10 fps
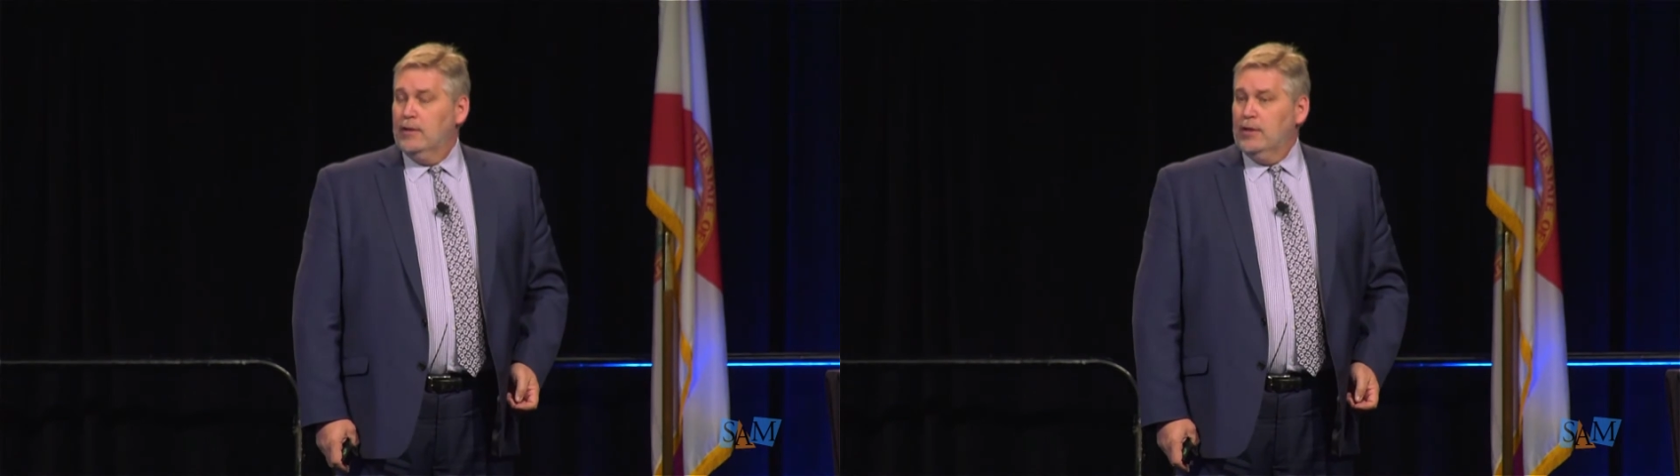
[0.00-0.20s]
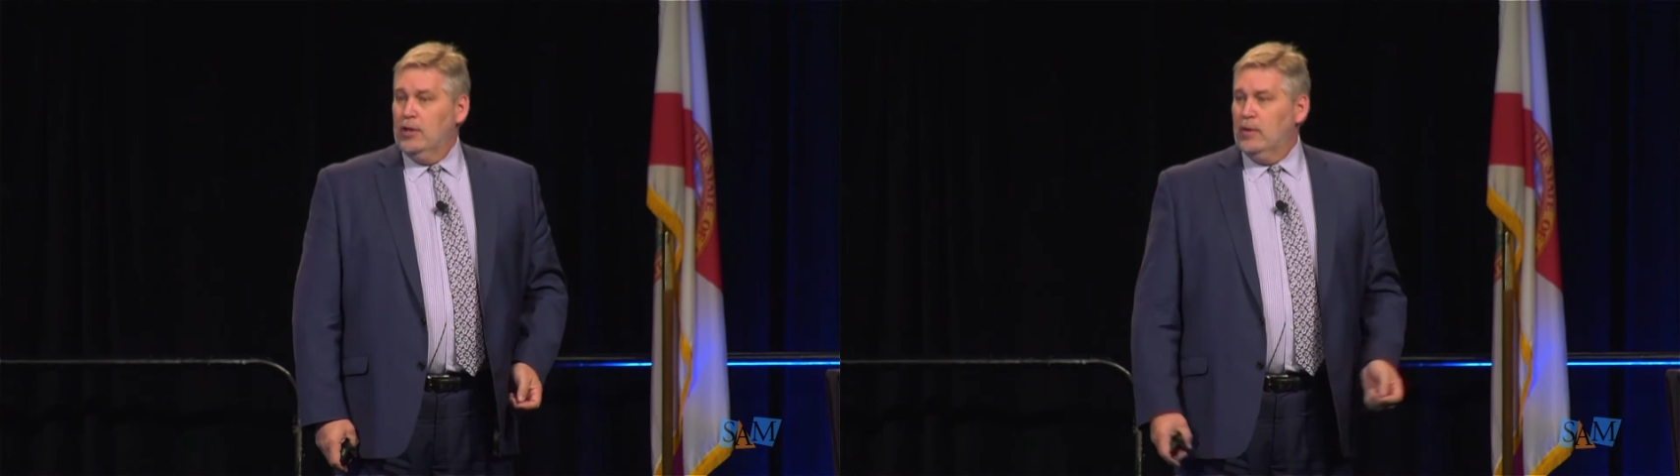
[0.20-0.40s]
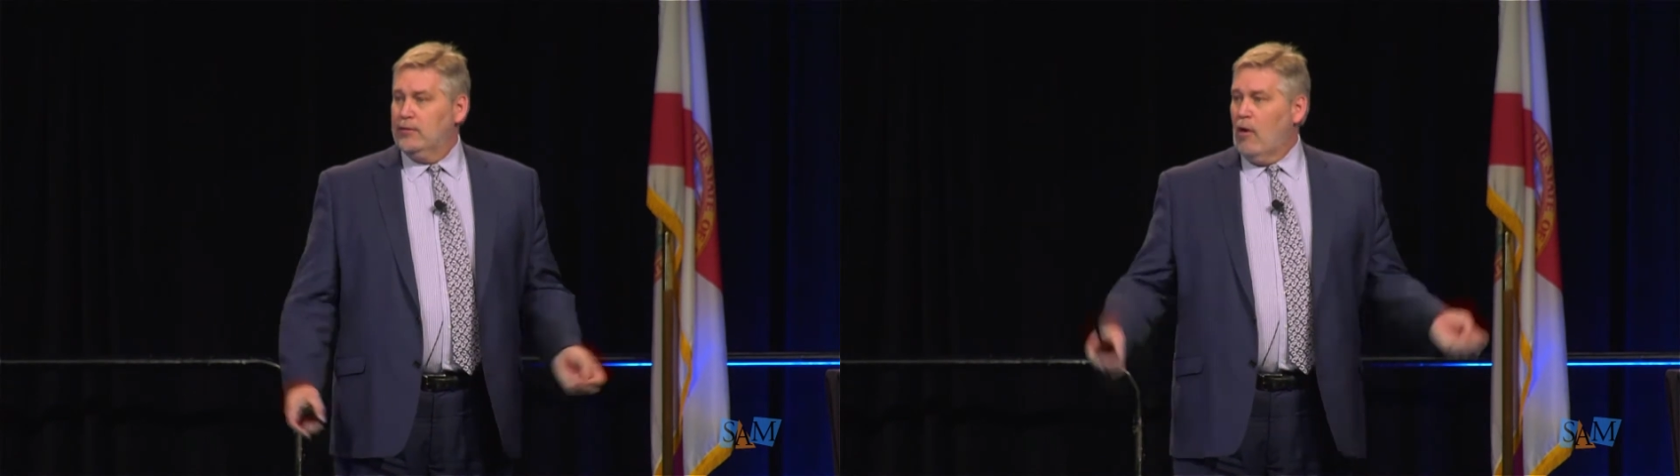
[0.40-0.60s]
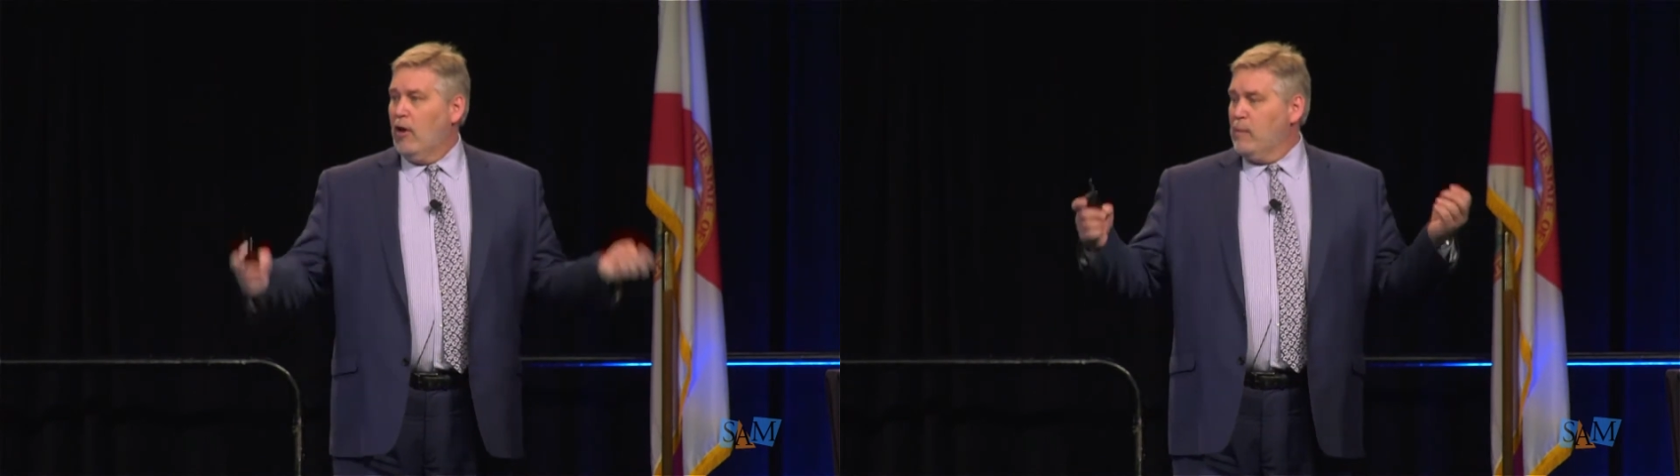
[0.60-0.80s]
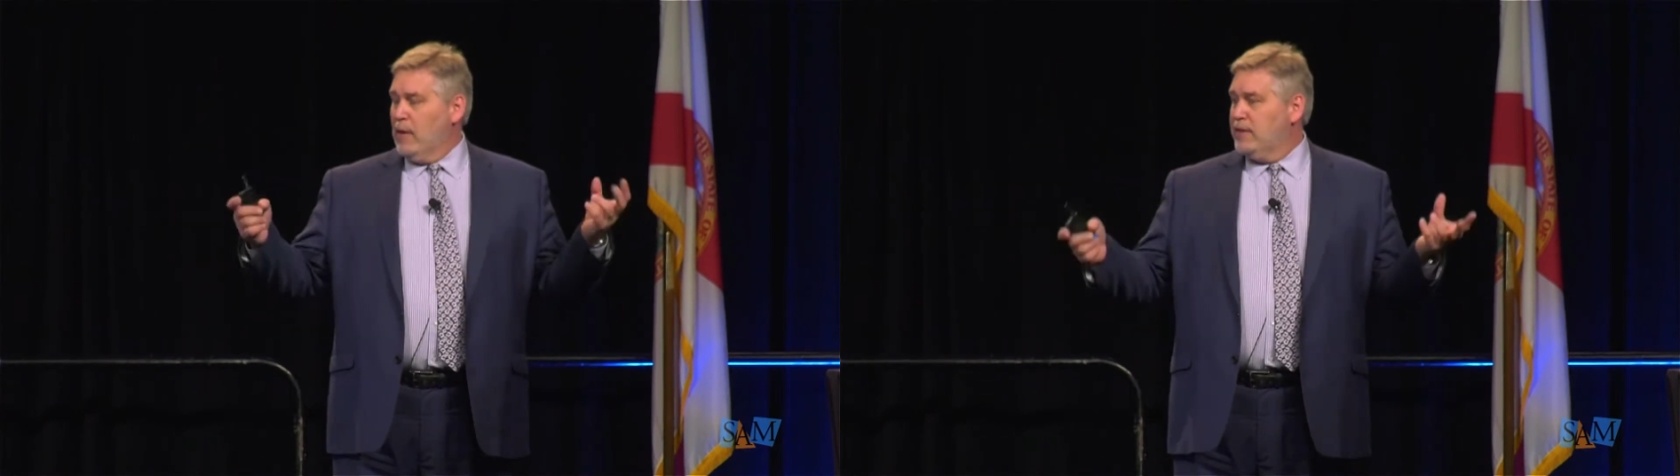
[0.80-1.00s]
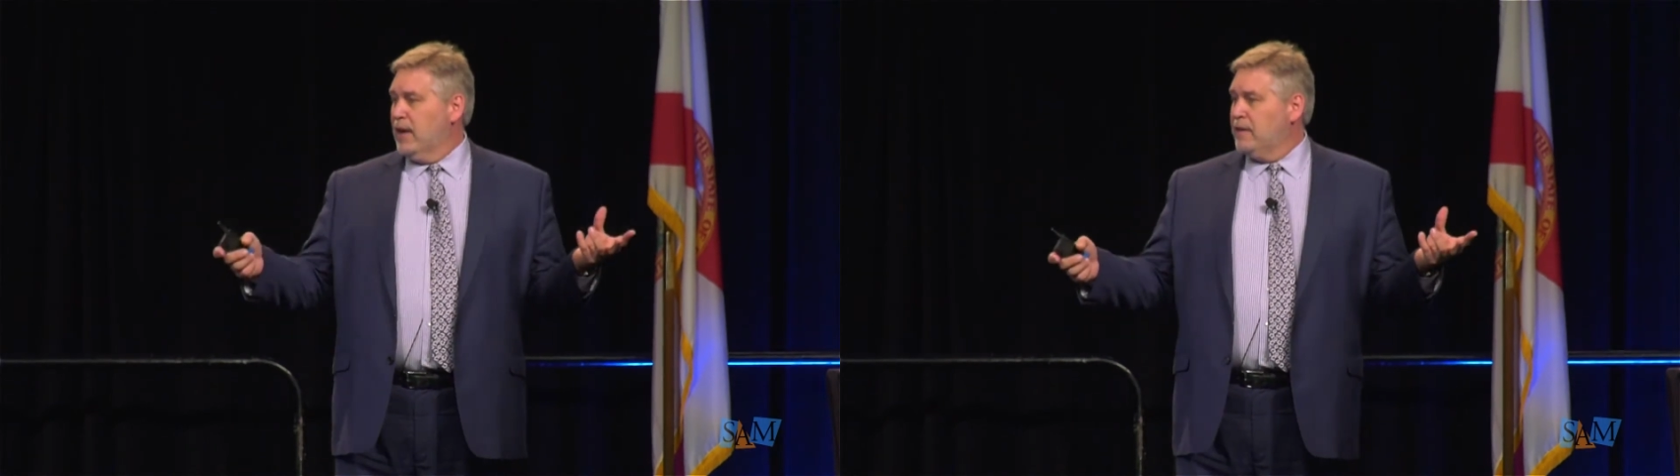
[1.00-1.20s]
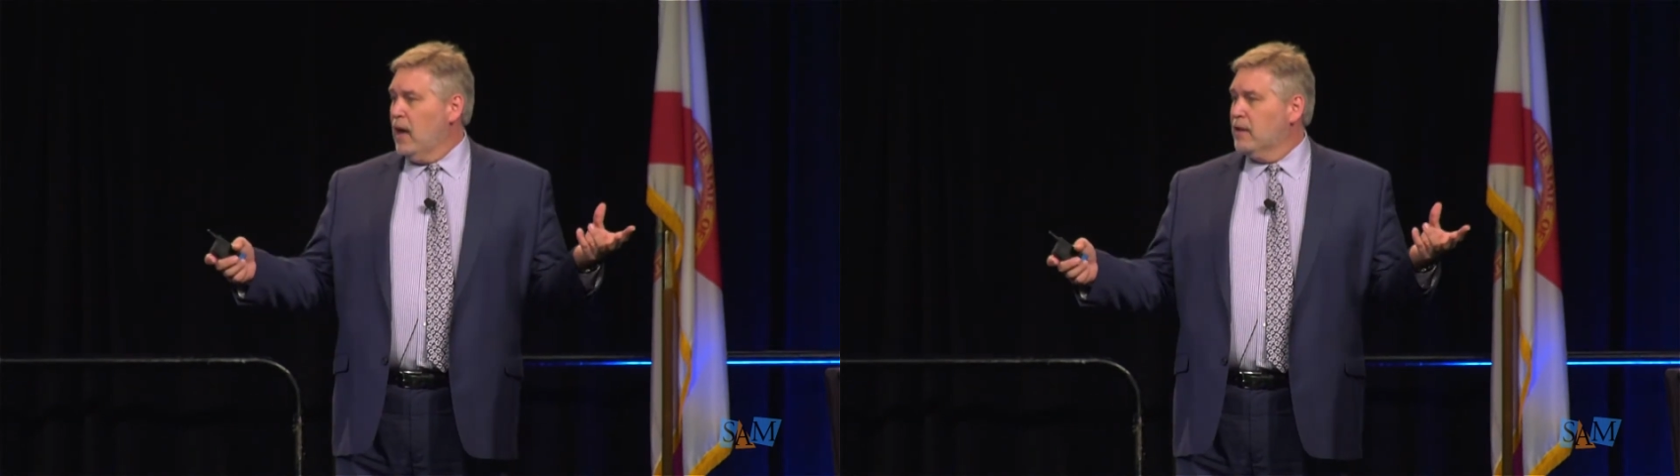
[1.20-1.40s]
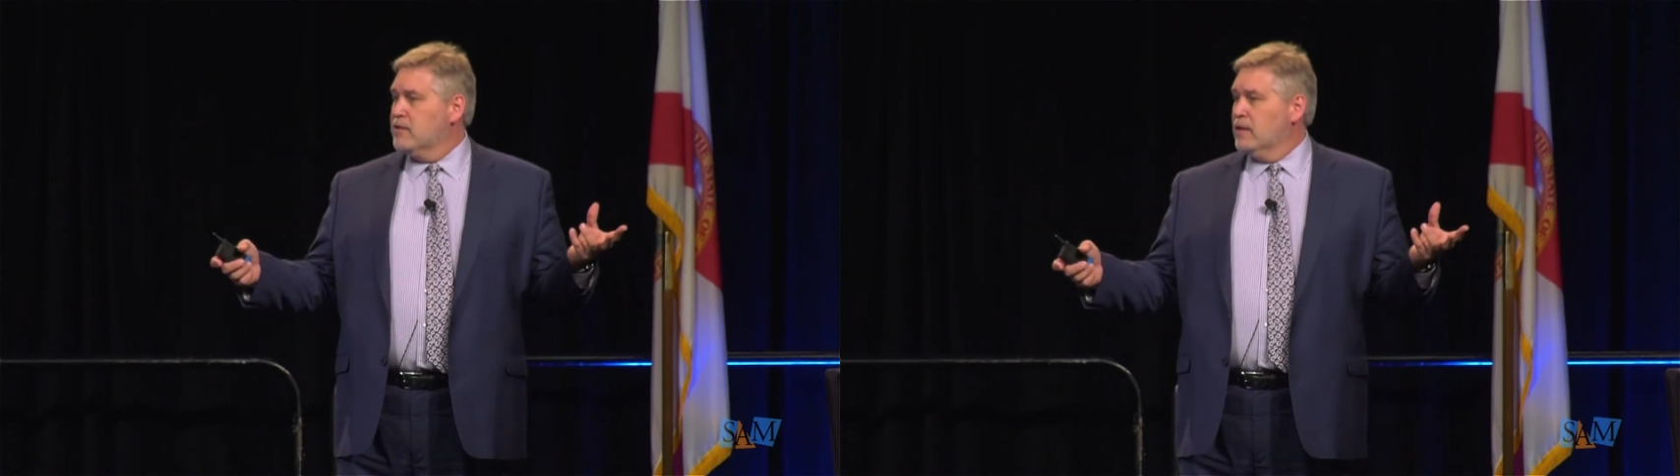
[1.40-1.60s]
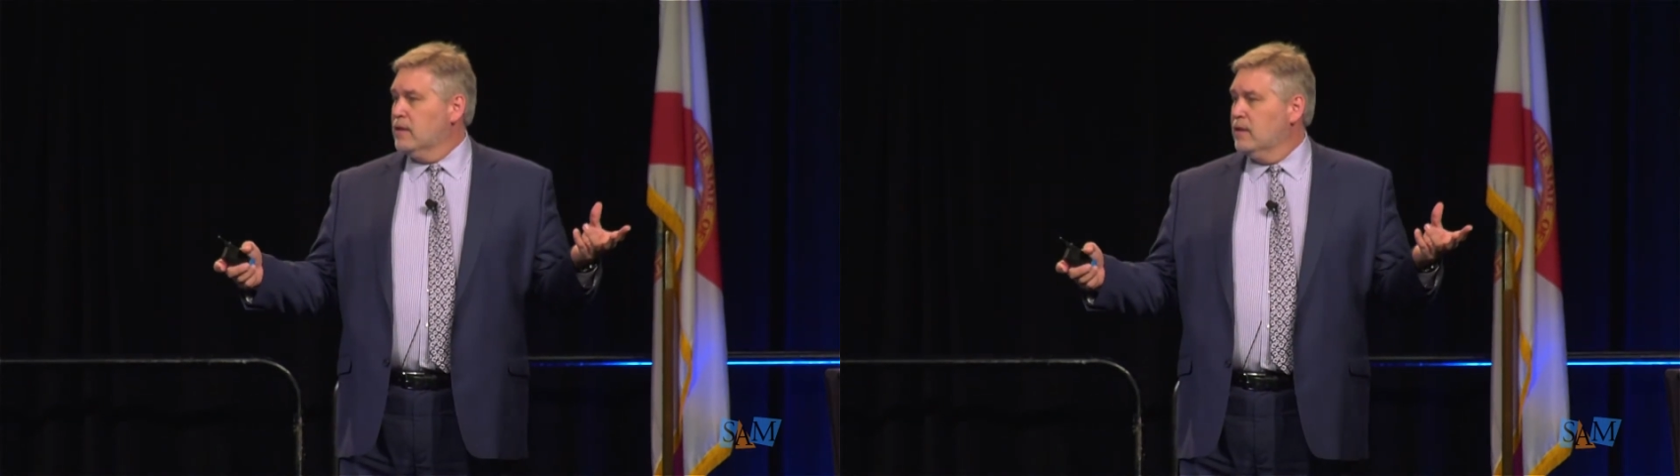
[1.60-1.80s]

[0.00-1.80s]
who is all about technology.